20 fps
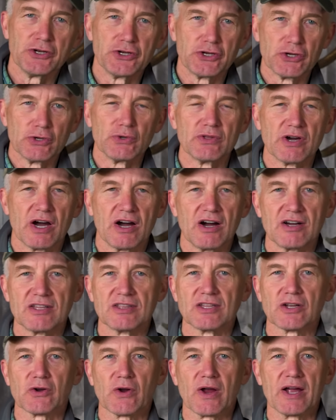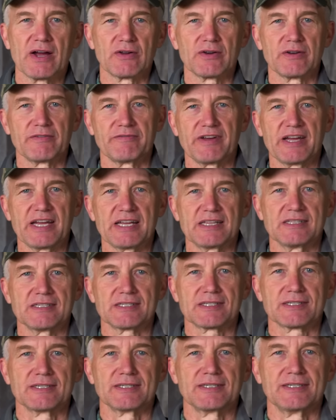do the on the ground
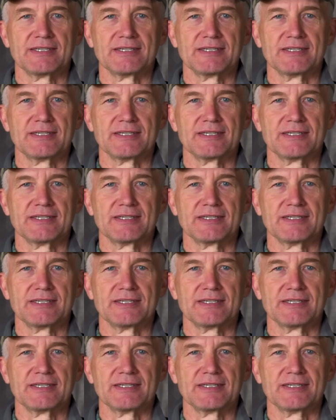events.